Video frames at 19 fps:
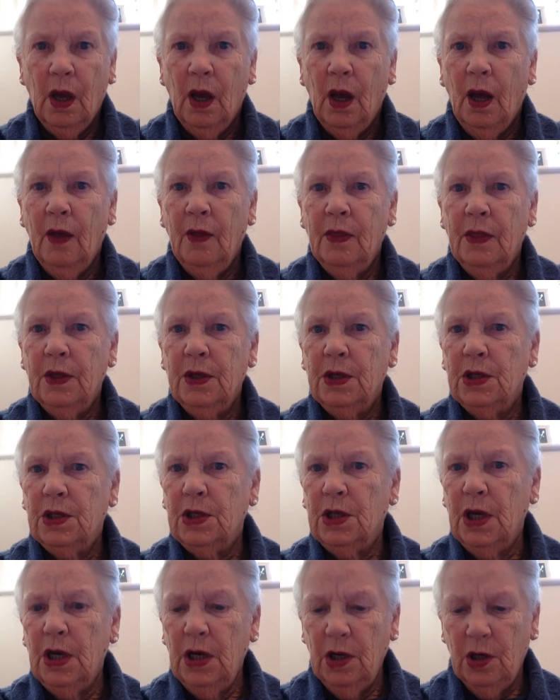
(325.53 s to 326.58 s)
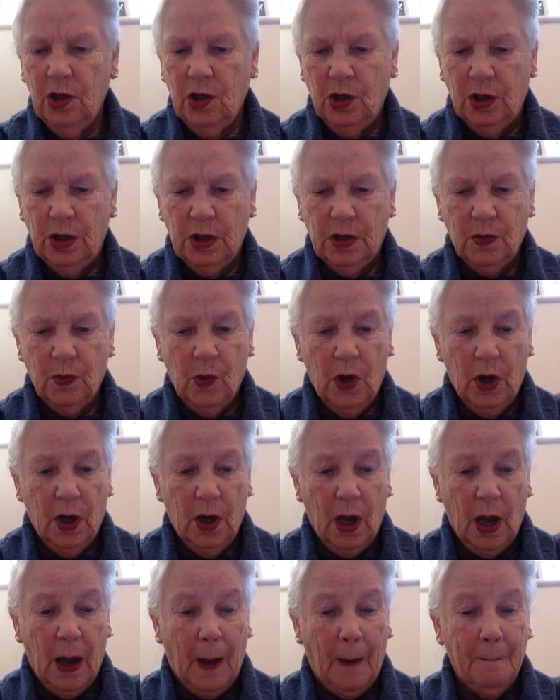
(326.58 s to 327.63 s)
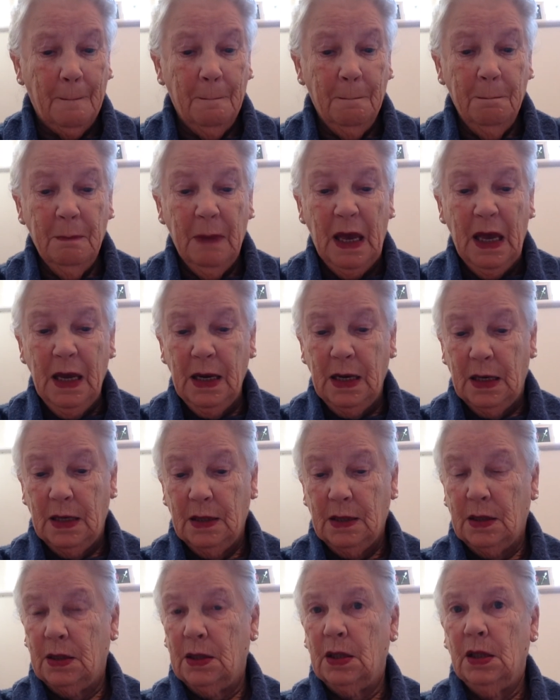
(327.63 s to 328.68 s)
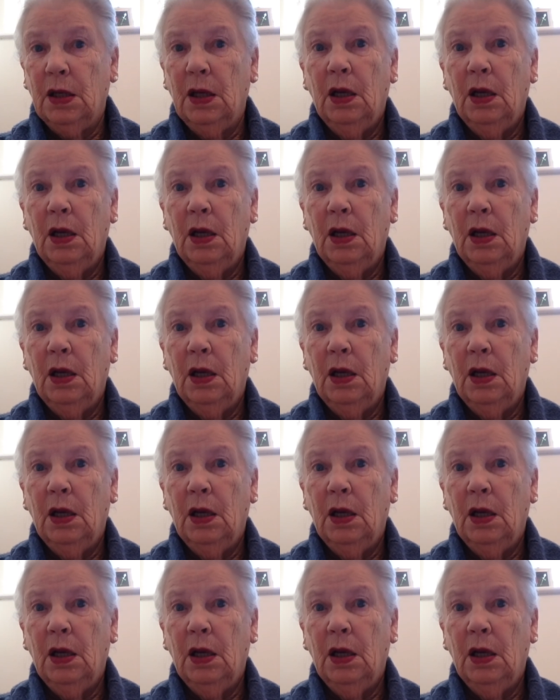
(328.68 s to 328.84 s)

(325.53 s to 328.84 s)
And the teachers were amazed